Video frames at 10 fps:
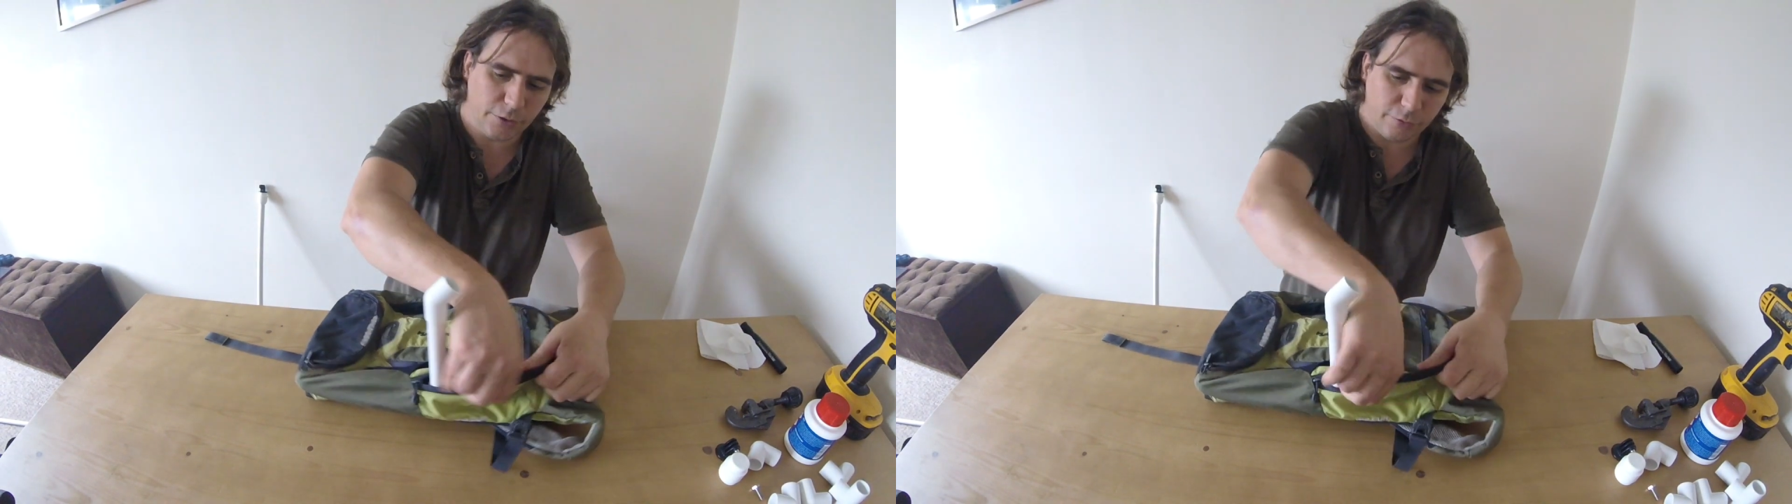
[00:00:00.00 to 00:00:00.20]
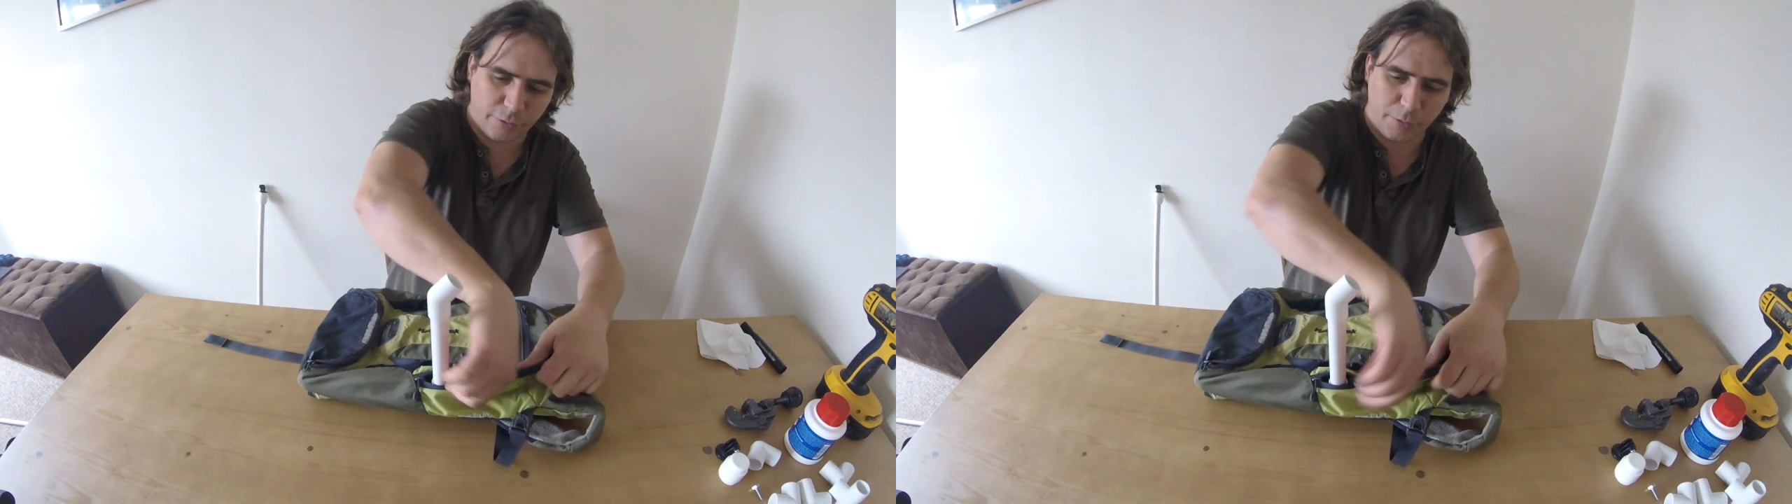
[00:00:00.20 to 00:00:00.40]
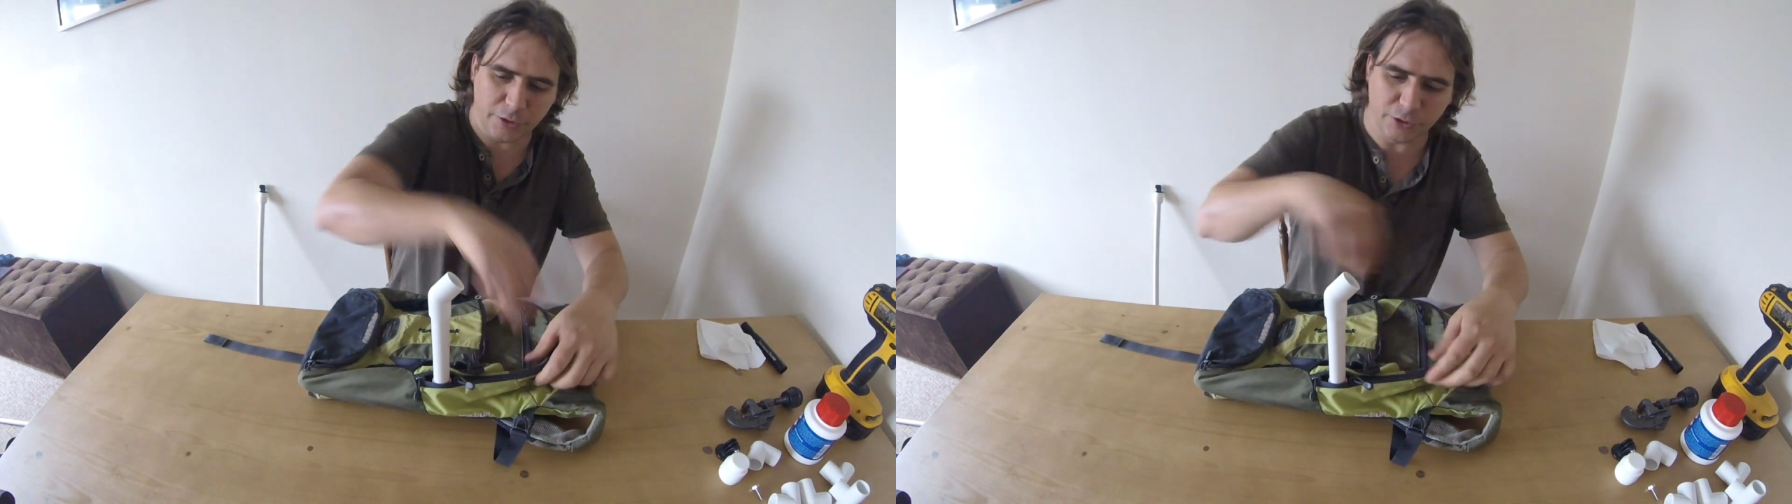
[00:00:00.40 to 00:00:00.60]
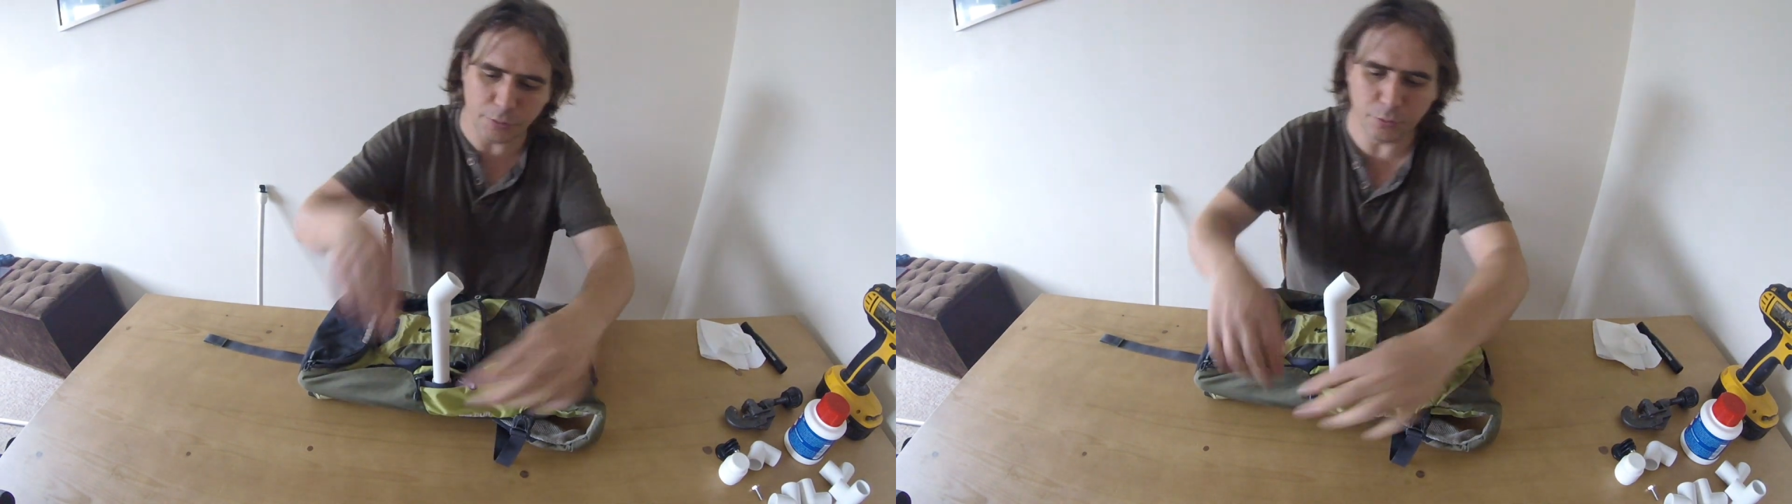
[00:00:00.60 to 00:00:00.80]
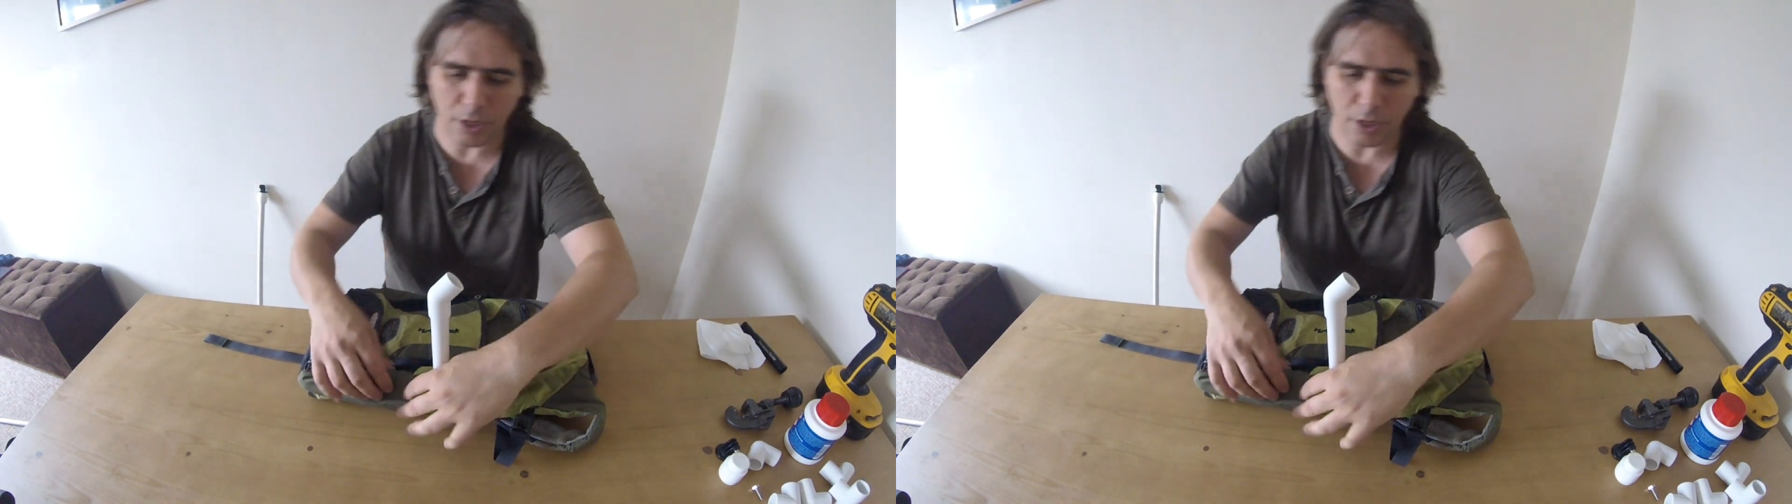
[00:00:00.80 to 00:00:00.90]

for me to zip